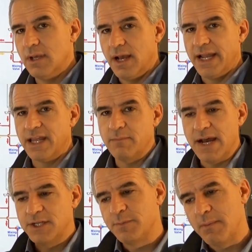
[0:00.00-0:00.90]

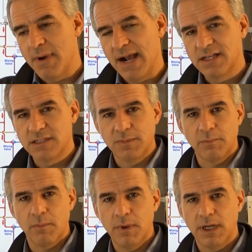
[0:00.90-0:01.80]
my
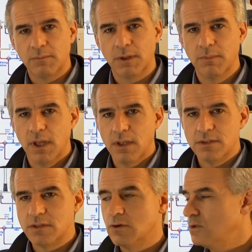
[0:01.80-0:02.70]
maximum and minimum
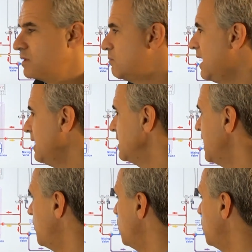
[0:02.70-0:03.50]
to make that